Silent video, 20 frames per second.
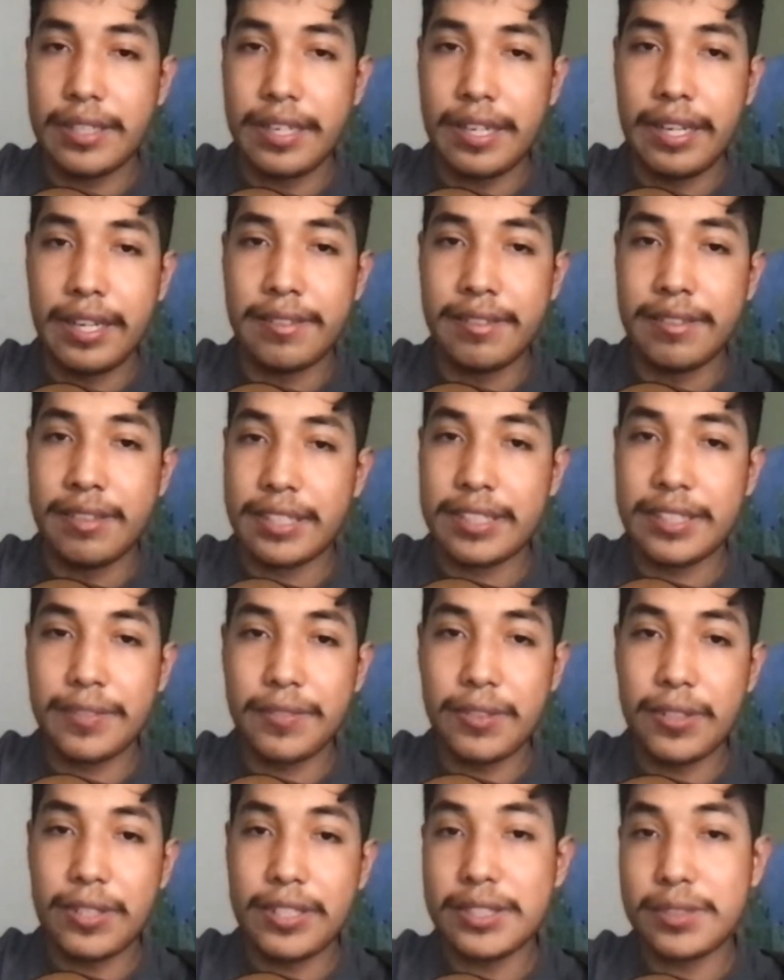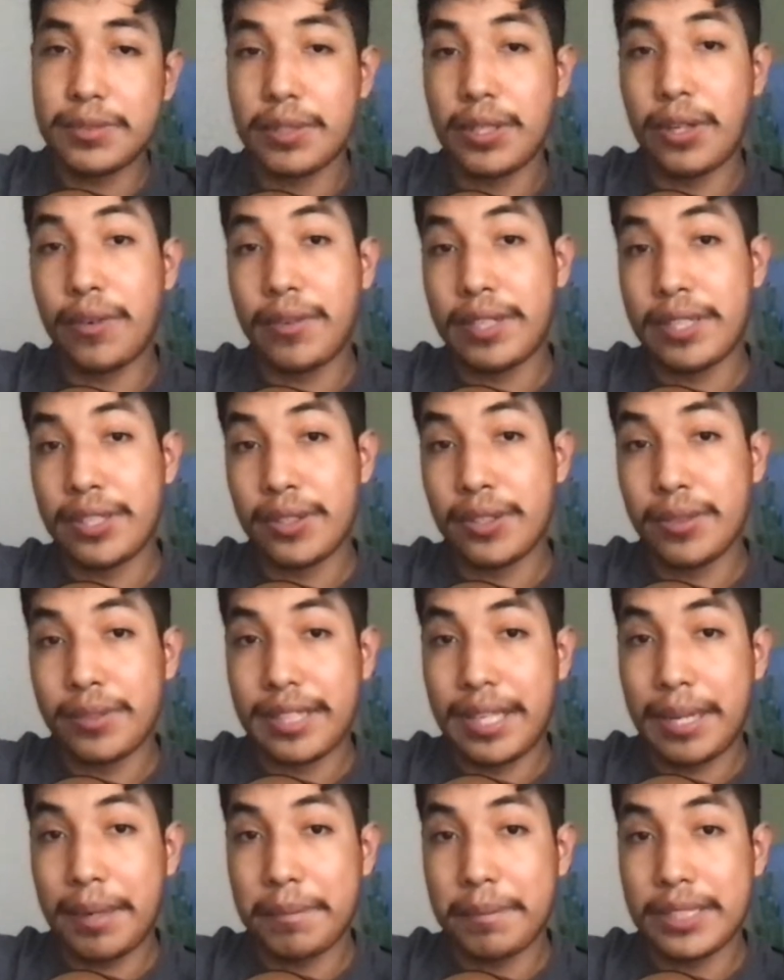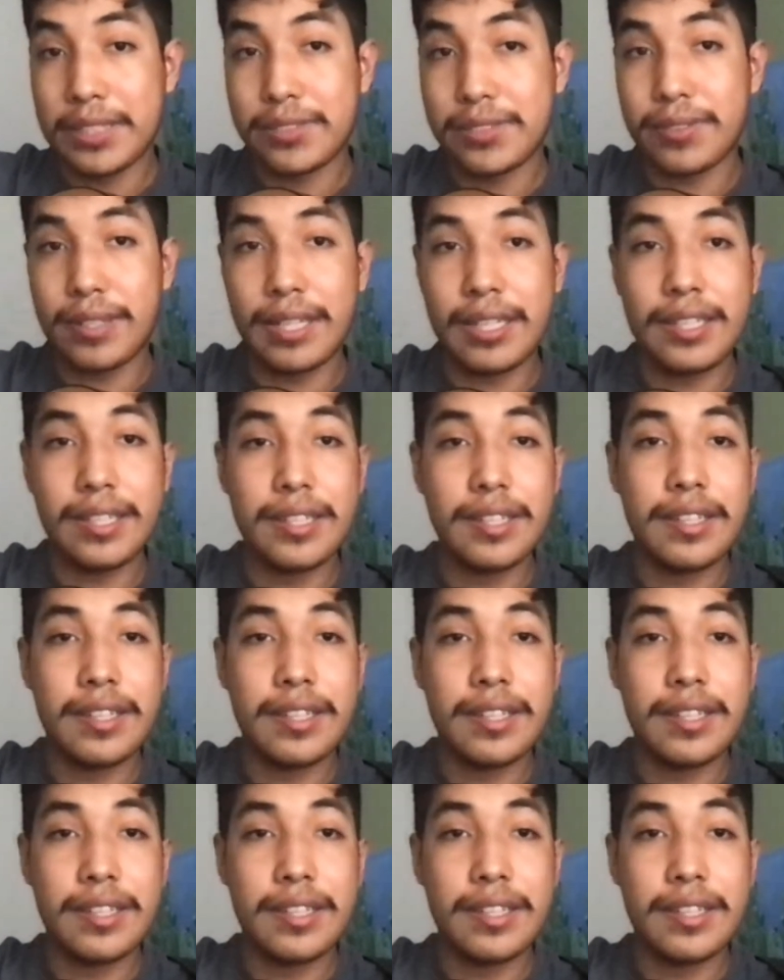And lucky for us, we already know what that means, right?